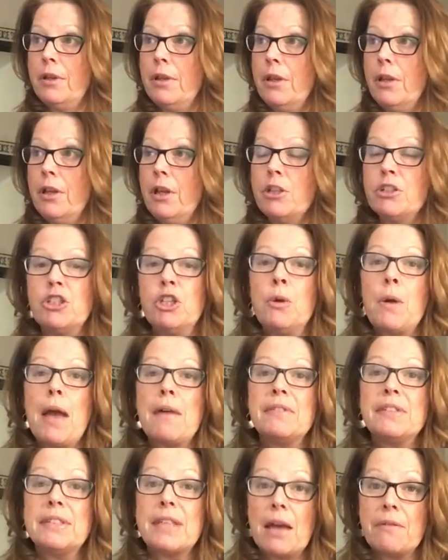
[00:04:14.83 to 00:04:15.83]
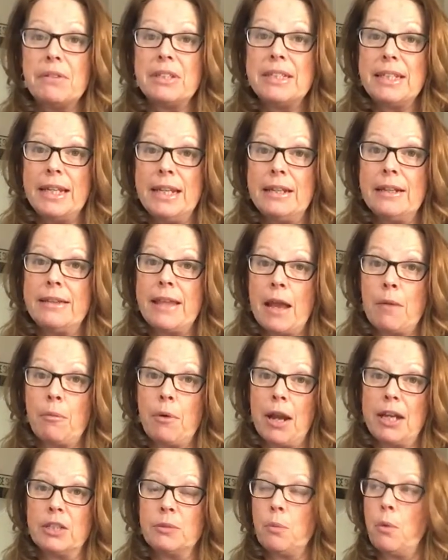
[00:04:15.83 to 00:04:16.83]
So you have 17 in that price
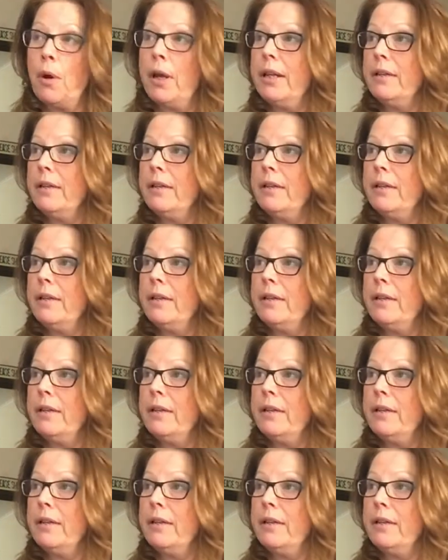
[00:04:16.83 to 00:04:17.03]
point.